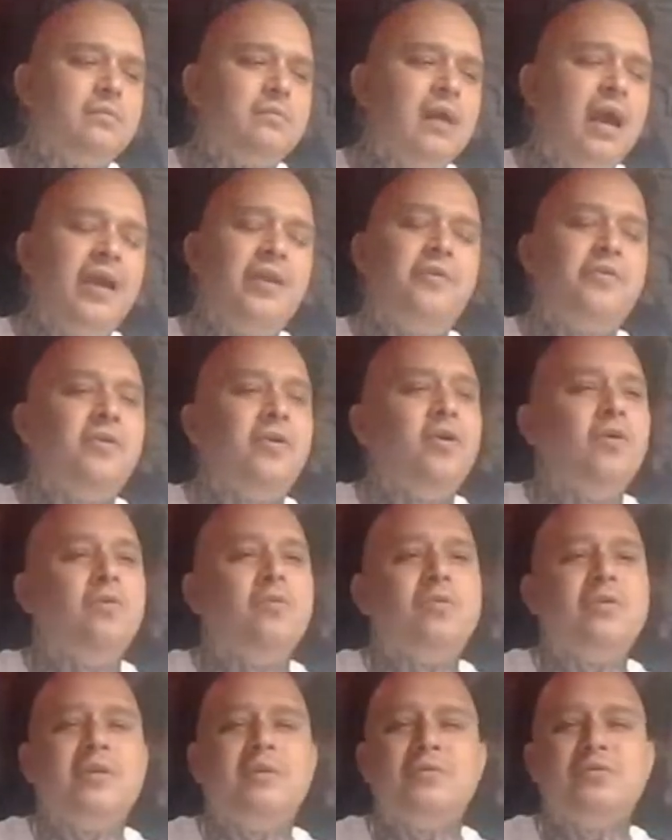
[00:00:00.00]
I don't
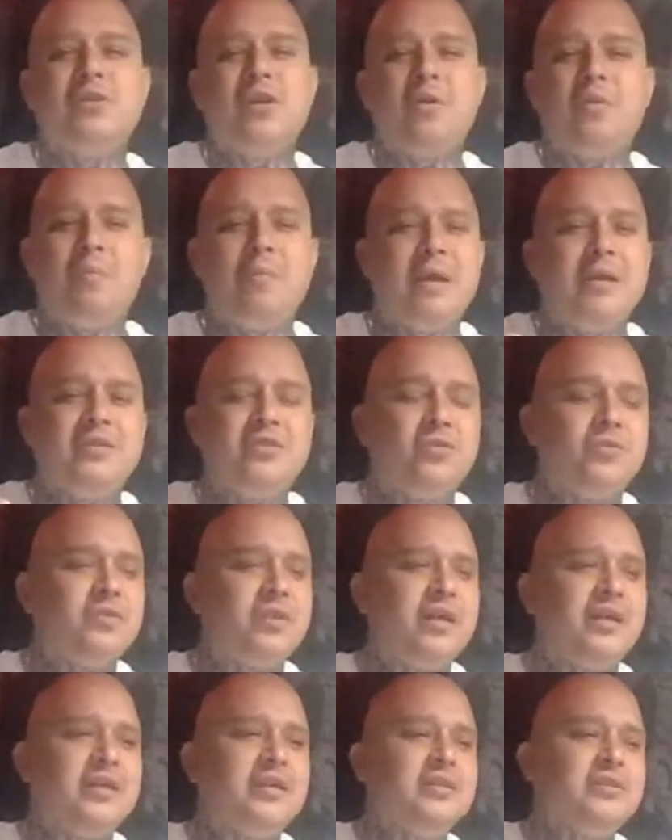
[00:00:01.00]
know. He was on a mental
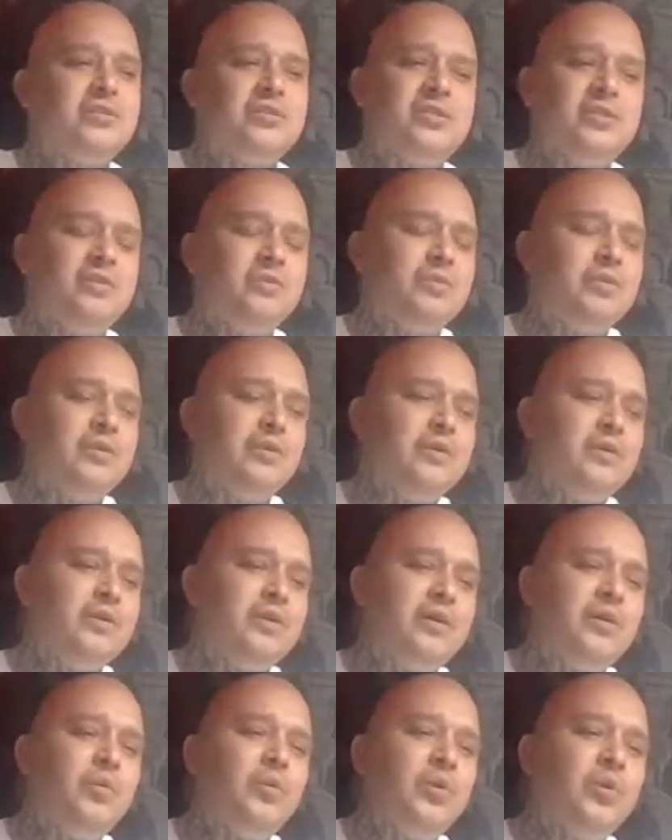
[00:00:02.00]
thing.
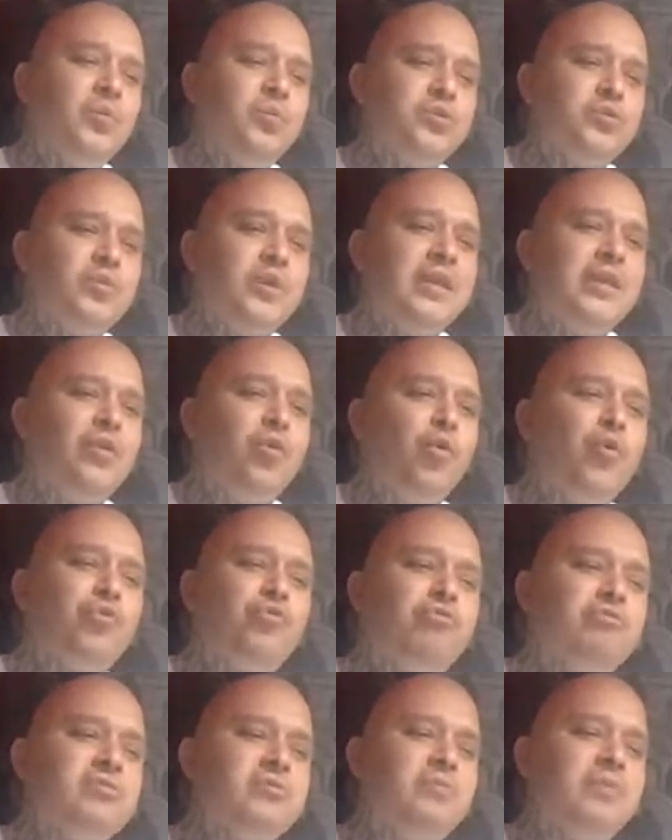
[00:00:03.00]
He was really going
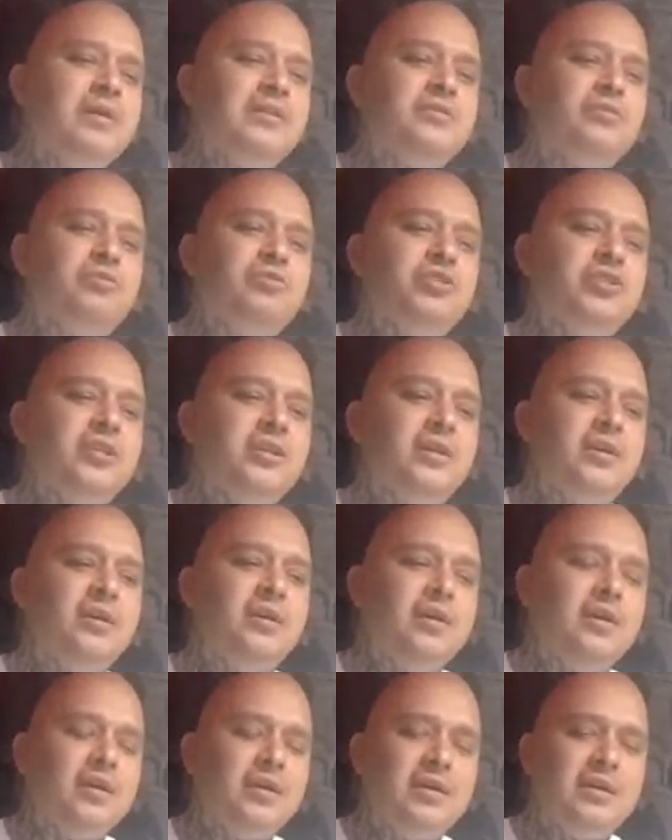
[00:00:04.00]
through some mental shit
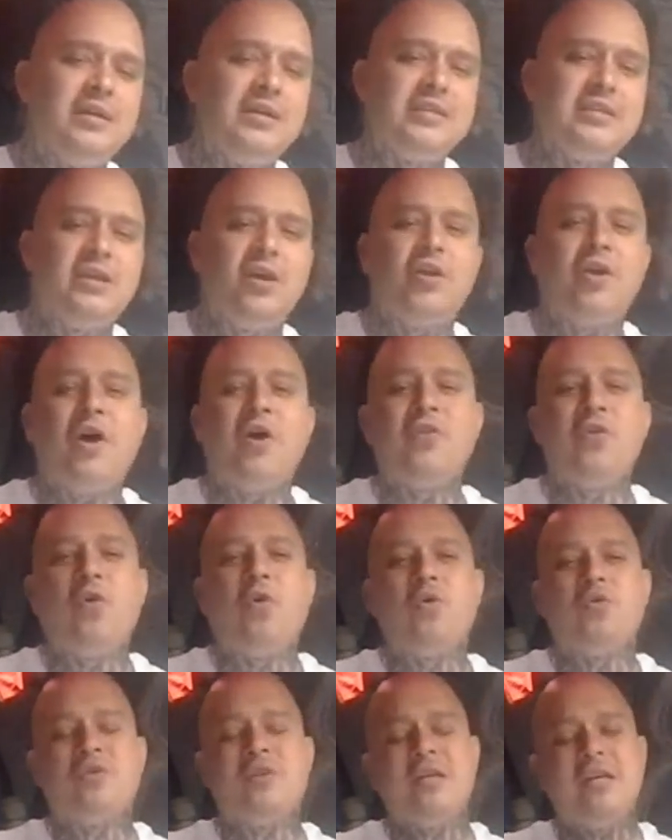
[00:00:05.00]
because on the
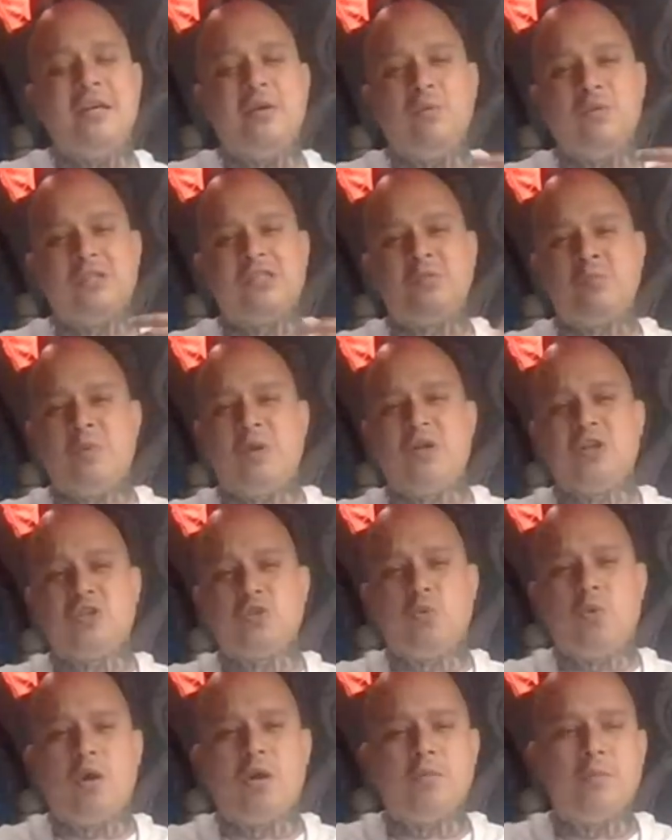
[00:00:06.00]
whole thing he went
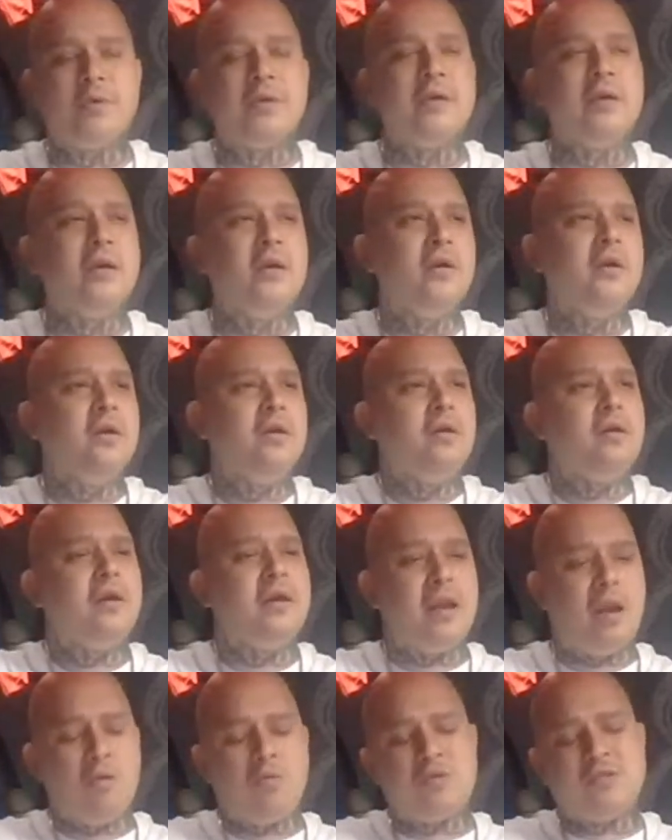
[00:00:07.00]
spiritual on me,
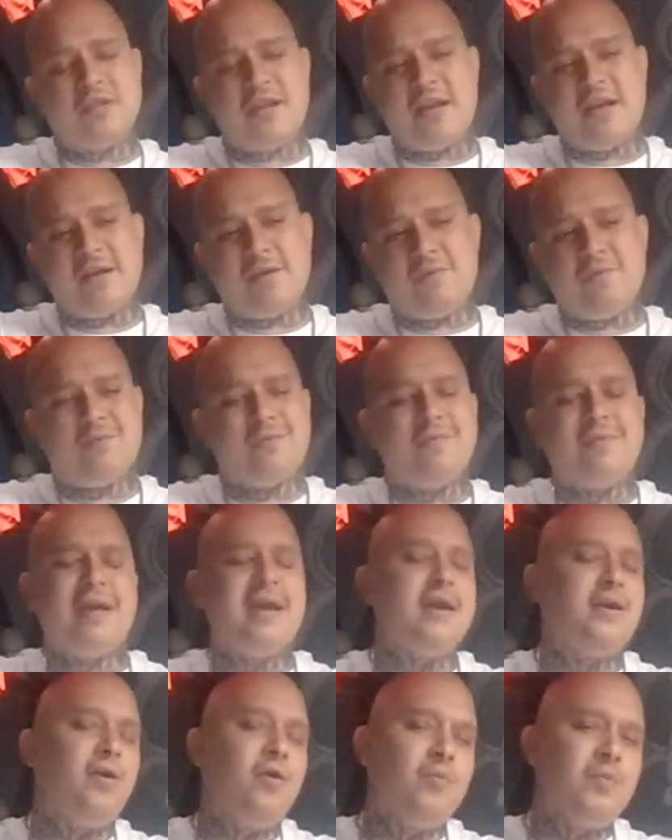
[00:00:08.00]
and I was like,
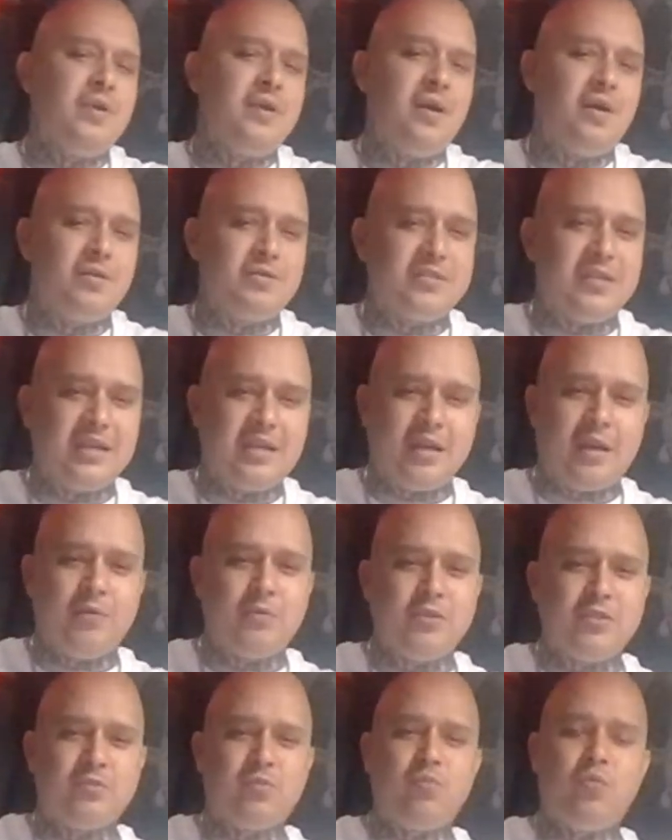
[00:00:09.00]
"Hey, homie," I was like,
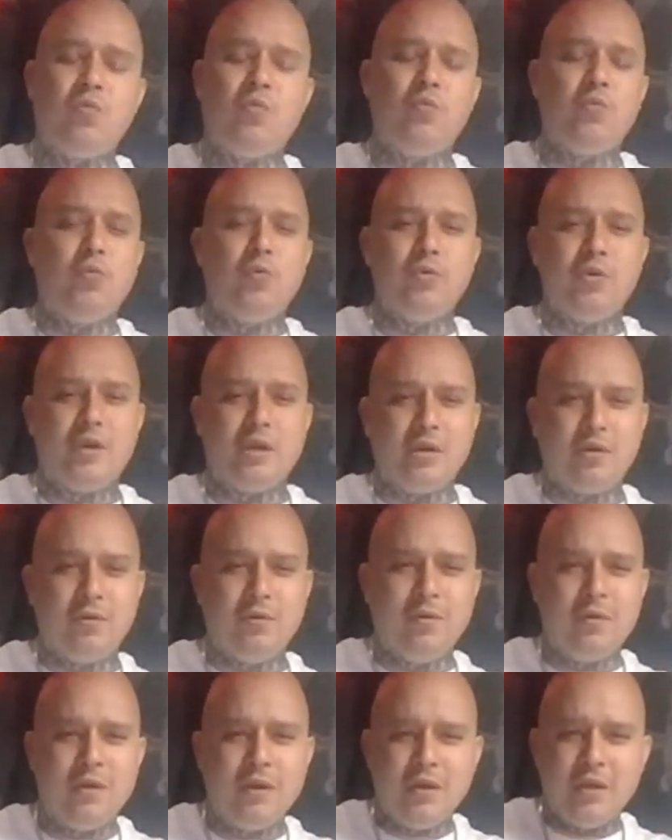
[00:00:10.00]
"I'm just woo woo," you
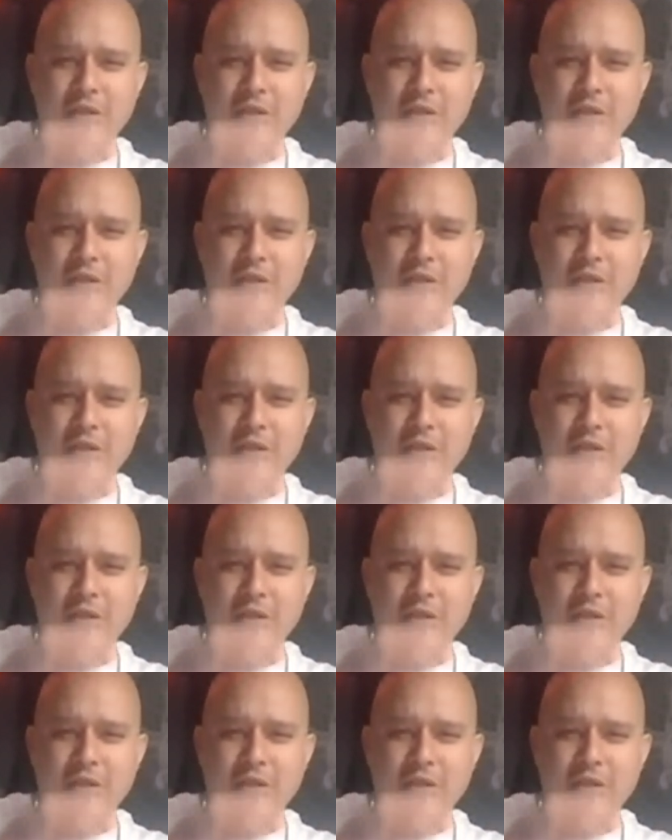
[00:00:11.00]
know.